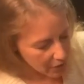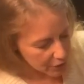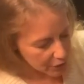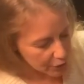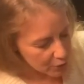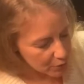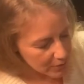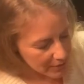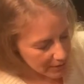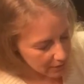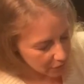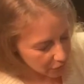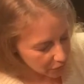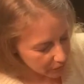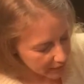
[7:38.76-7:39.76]
unique
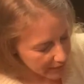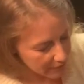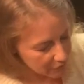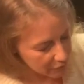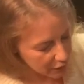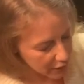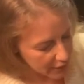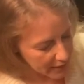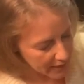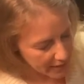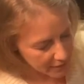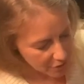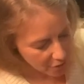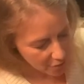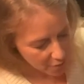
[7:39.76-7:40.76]
flavor, and I
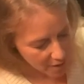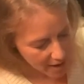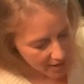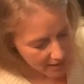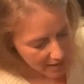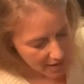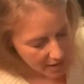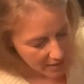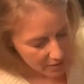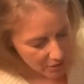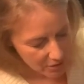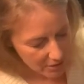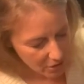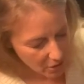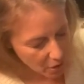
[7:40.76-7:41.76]
don't want
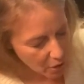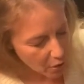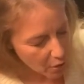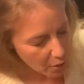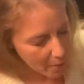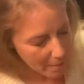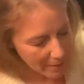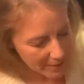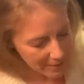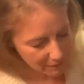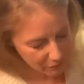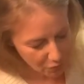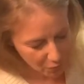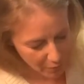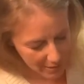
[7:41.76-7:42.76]
just a whole bunch
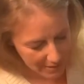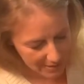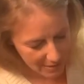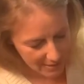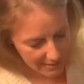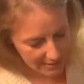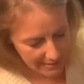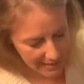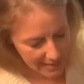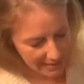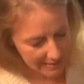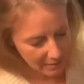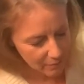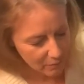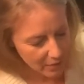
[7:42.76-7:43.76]
of 20 seasonings.
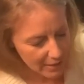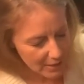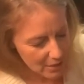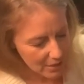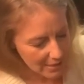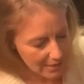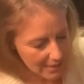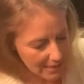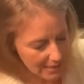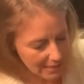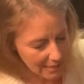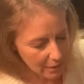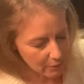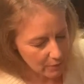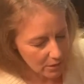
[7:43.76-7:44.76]
I'm really just gonna
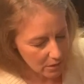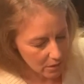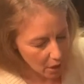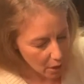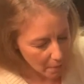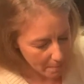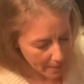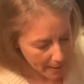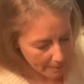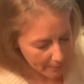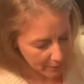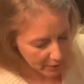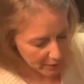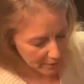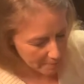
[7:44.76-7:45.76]
stick with salt,
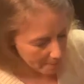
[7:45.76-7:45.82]
pepper,